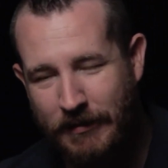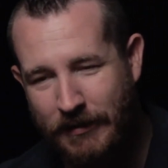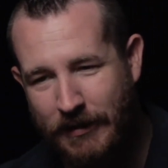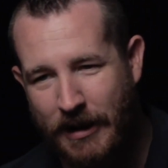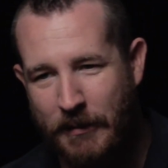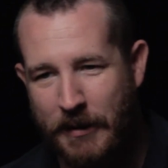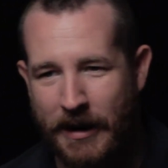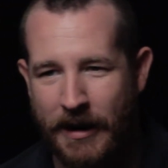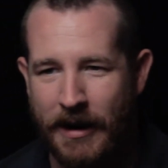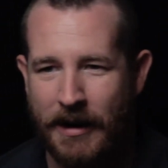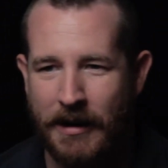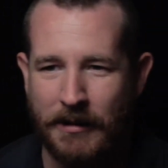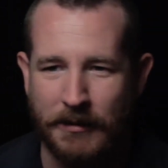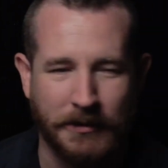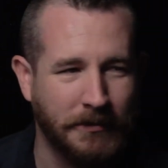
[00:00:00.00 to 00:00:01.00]
I
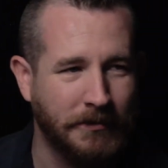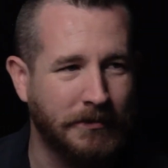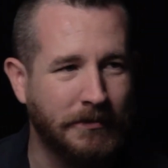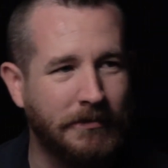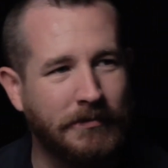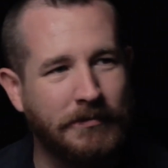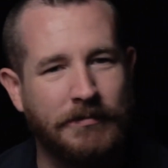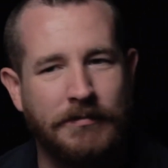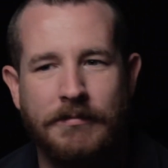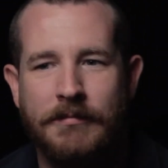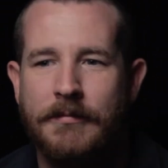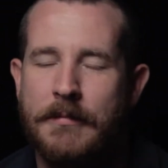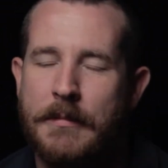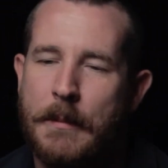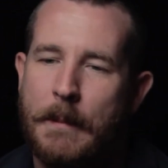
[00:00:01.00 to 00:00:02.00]

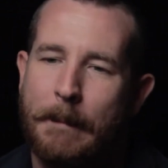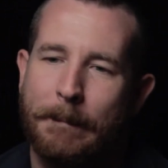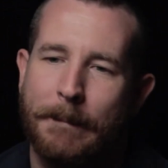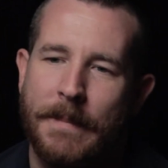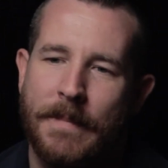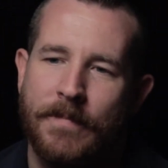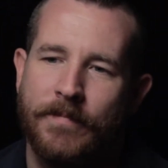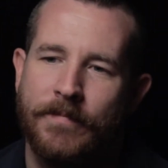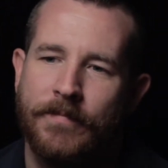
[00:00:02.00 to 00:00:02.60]
really like that. I really